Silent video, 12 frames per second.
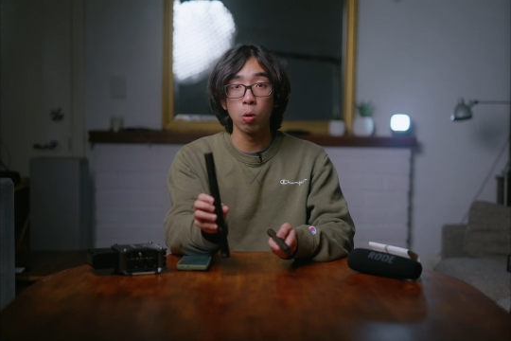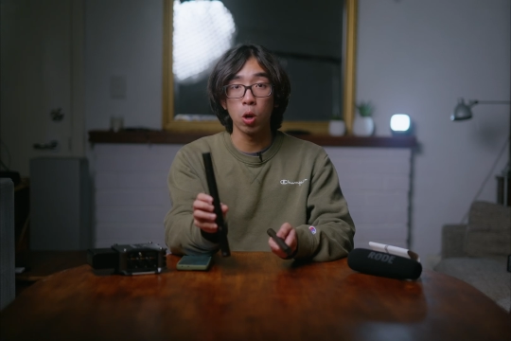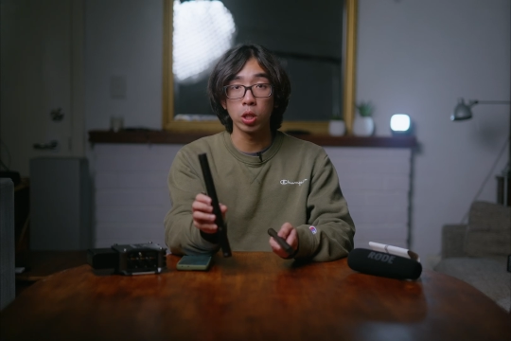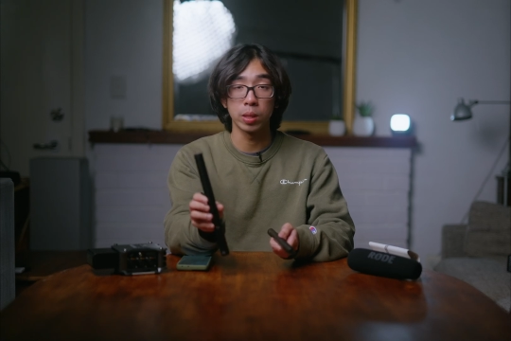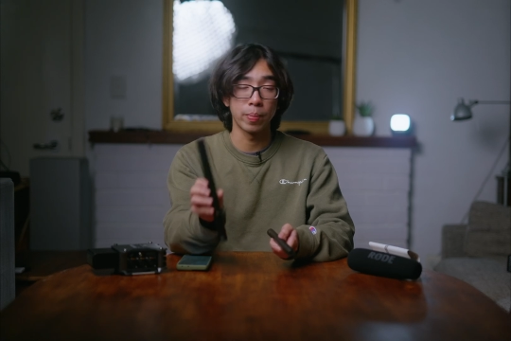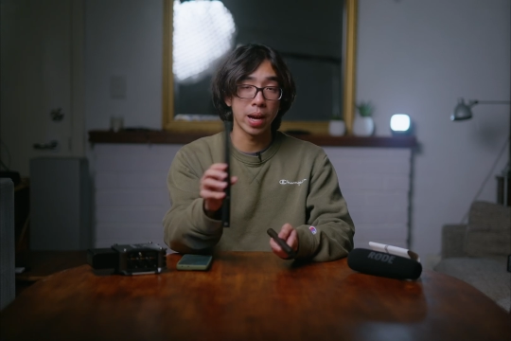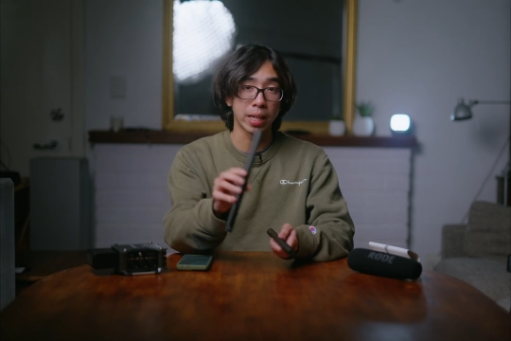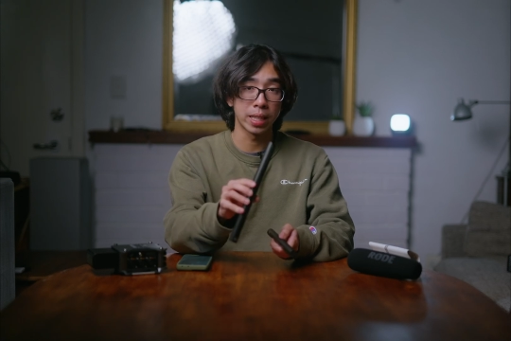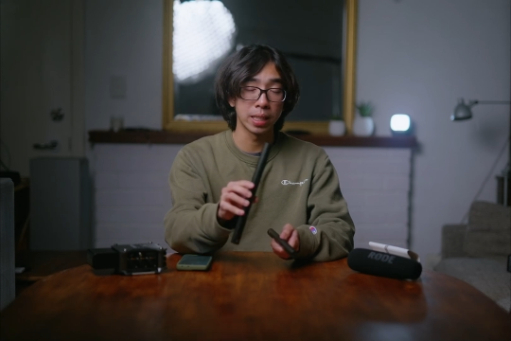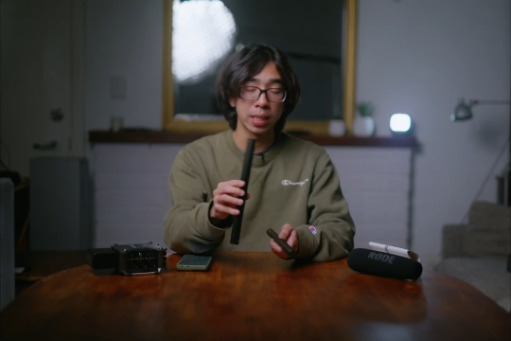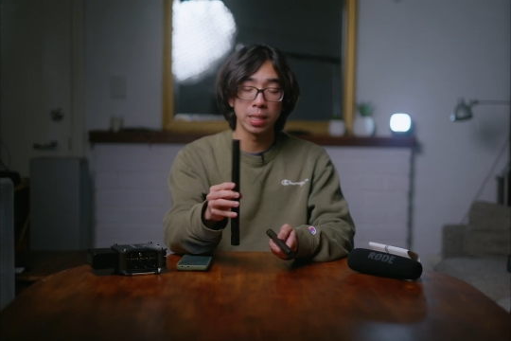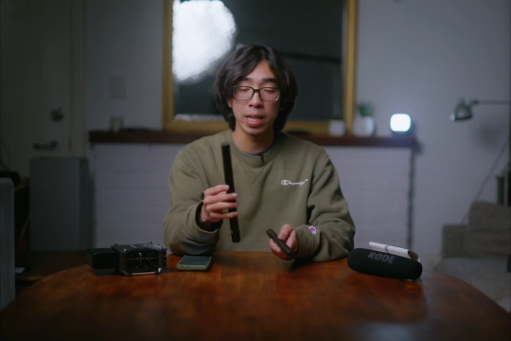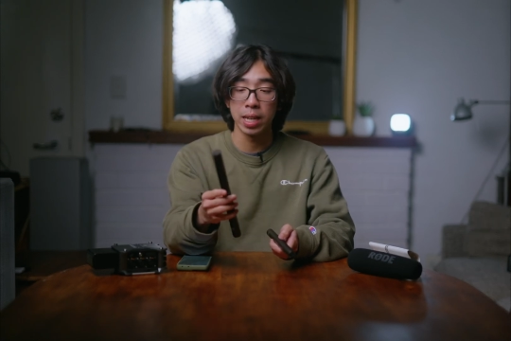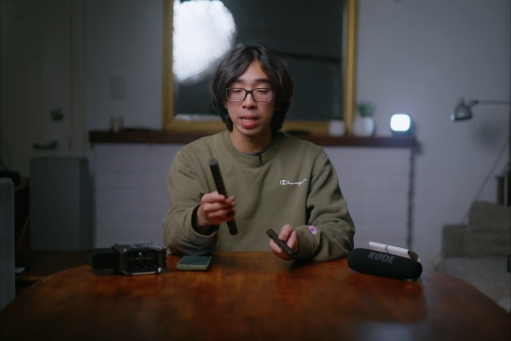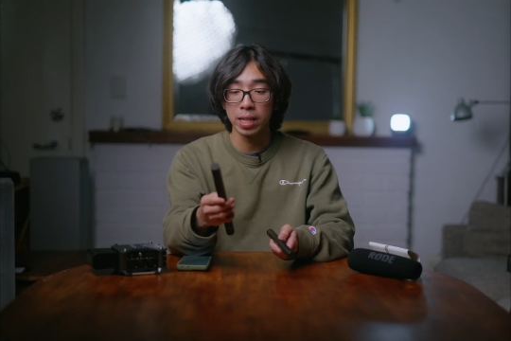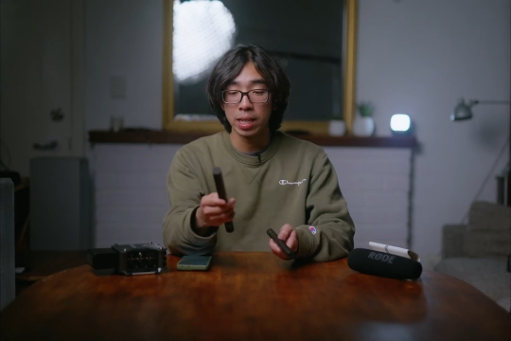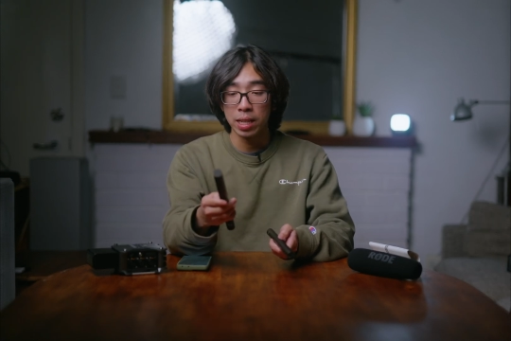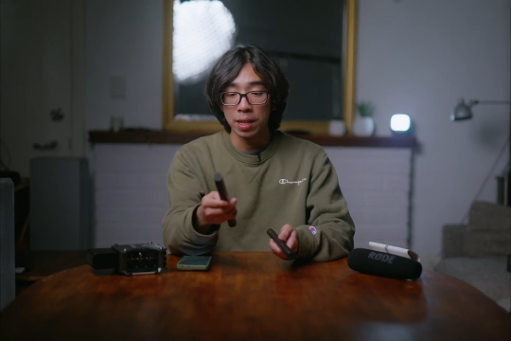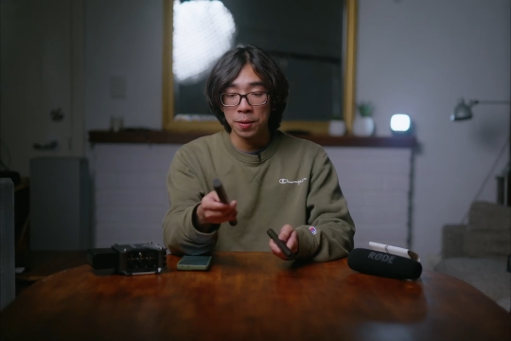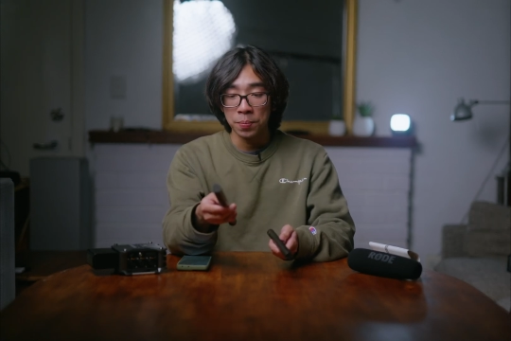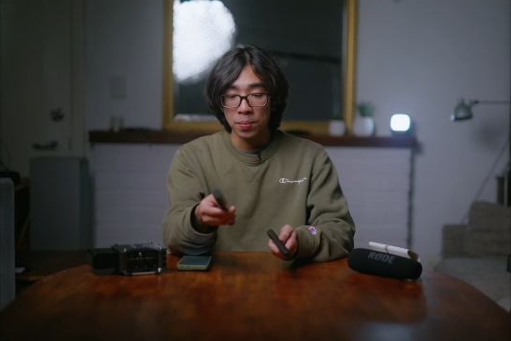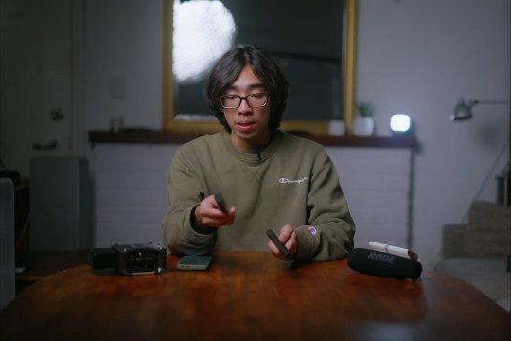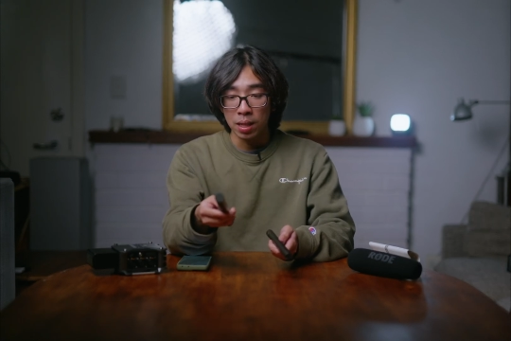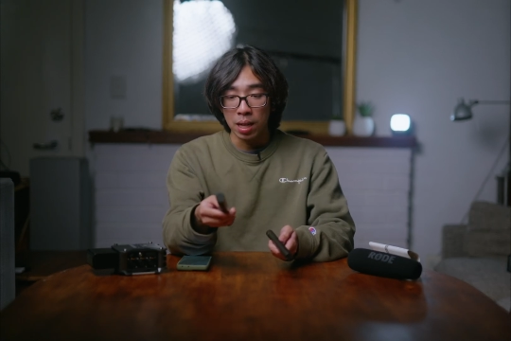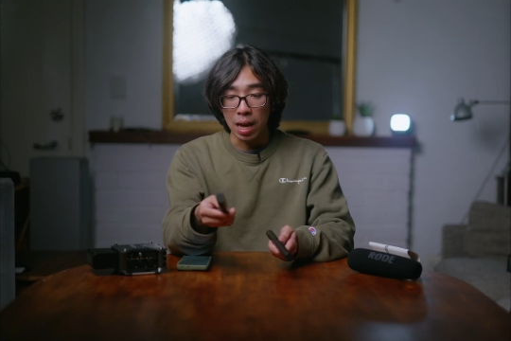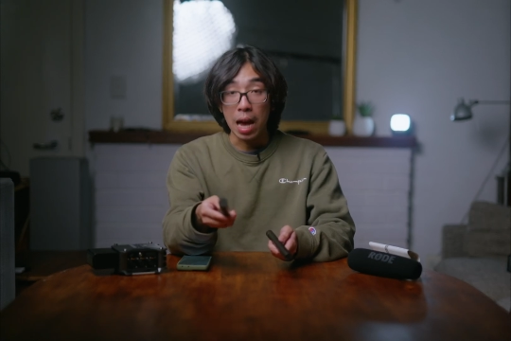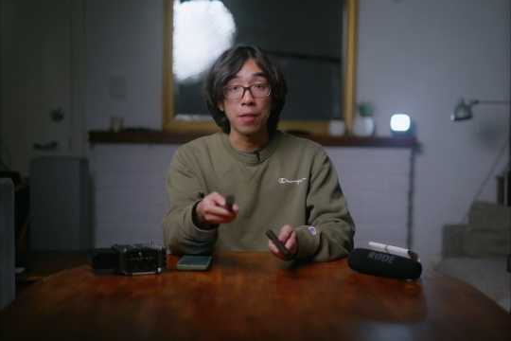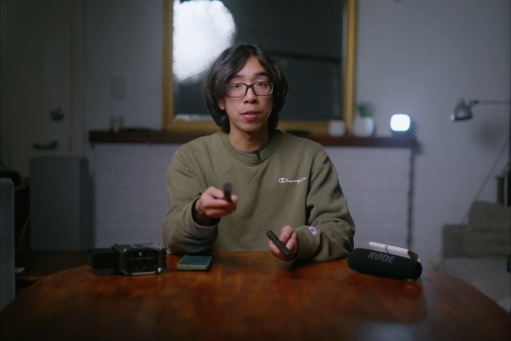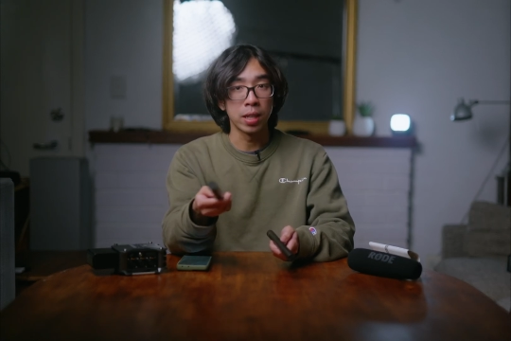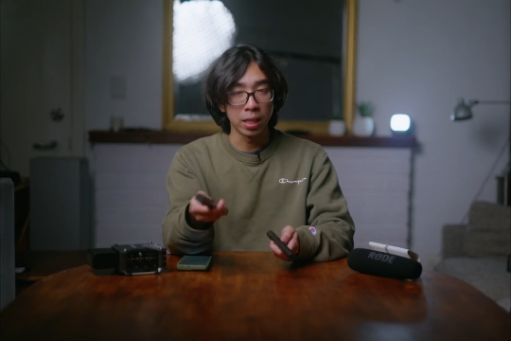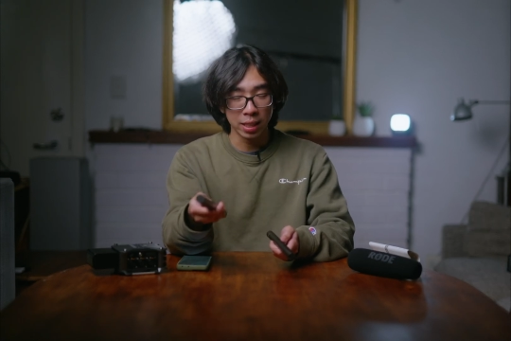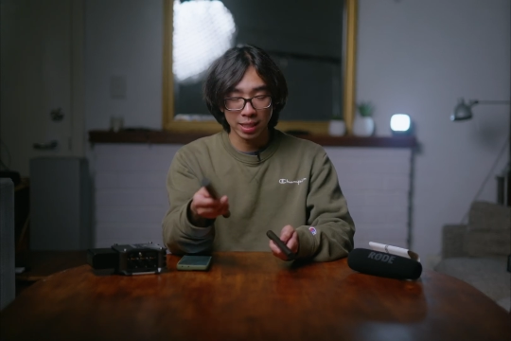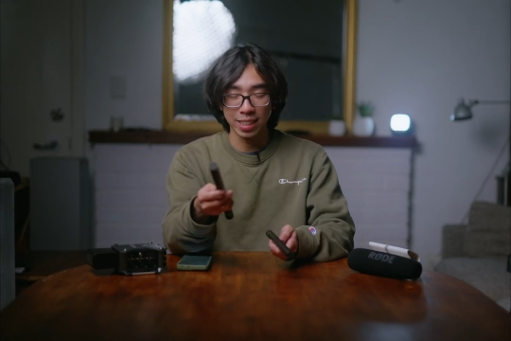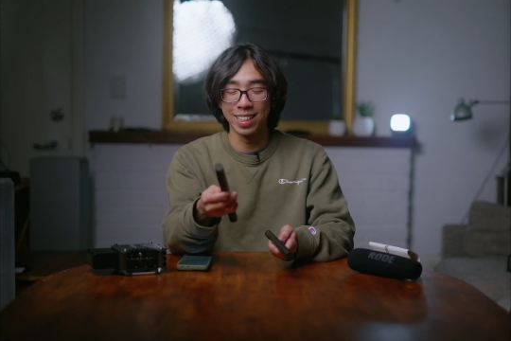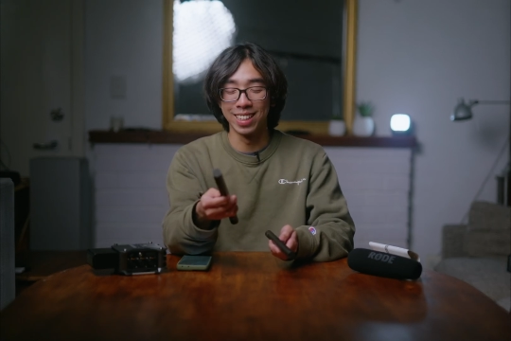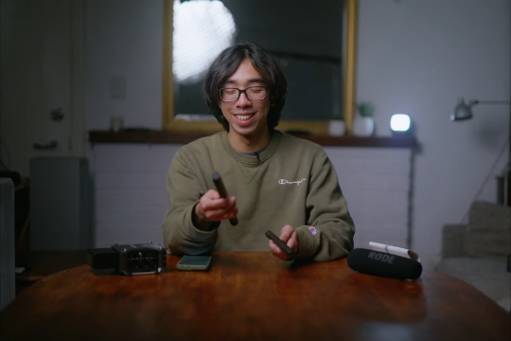lot back in the day, I've heard.